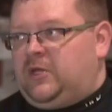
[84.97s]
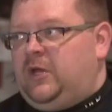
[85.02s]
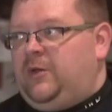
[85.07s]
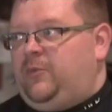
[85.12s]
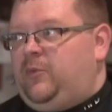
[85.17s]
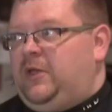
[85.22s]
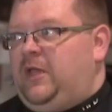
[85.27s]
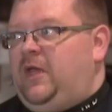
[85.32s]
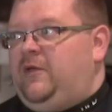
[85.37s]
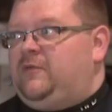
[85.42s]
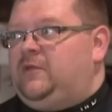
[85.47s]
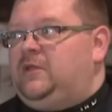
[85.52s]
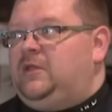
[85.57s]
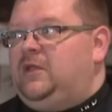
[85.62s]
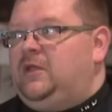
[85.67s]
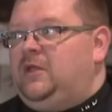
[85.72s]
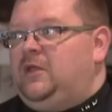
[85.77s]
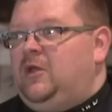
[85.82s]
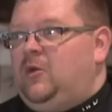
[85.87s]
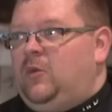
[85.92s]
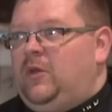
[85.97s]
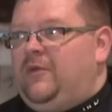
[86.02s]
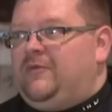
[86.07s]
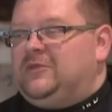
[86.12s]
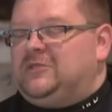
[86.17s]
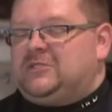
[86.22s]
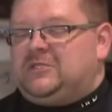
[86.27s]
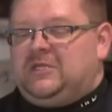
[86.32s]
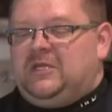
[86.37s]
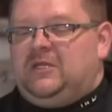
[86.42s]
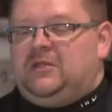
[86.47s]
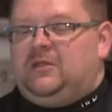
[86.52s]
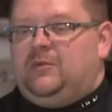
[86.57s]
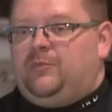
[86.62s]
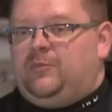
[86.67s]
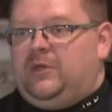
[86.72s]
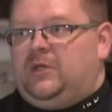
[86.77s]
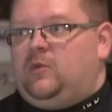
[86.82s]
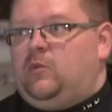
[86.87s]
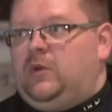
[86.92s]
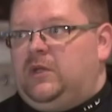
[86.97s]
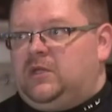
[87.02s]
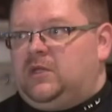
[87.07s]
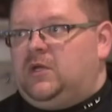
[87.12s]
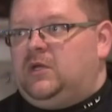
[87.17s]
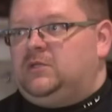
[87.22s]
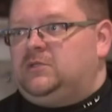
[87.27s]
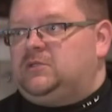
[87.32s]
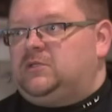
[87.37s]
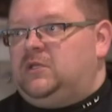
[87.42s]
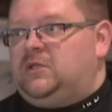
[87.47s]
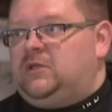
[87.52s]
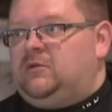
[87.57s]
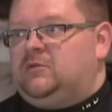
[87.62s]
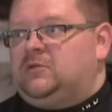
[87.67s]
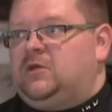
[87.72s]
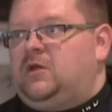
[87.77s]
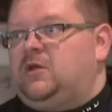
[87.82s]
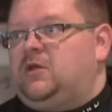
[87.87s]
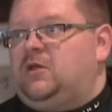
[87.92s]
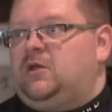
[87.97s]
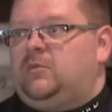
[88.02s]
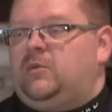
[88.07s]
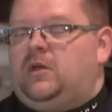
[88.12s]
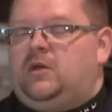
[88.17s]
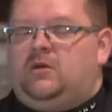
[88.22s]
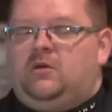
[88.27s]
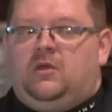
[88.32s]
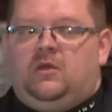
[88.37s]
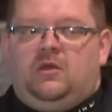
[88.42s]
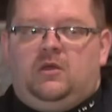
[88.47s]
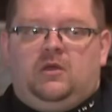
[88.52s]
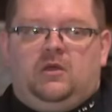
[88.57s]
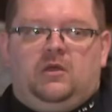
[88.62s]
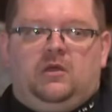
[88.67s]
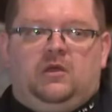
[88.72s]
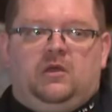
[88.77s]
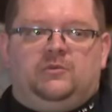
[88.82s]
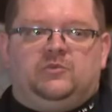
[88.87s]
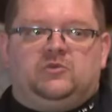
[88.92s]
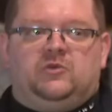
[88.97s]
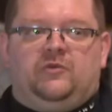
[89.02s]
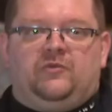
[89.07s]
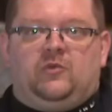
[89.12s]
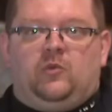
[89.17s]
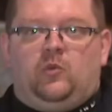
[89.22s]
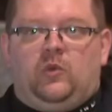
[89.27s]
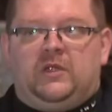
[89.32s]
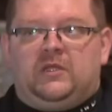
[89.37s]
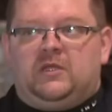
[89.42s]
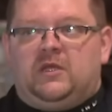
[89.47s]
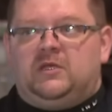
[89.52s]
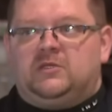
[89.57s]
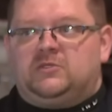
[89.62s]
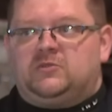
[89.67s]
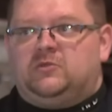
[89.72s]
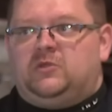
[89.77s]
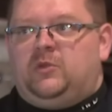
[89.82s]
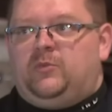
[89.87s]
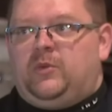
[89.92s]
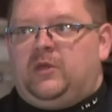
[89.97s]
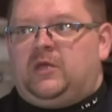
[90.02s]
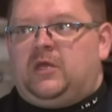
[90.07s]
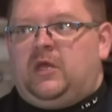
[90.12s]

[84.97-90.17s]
up. We haven't seen the big wind gusts that they were talking about. So if the wind gusts really pick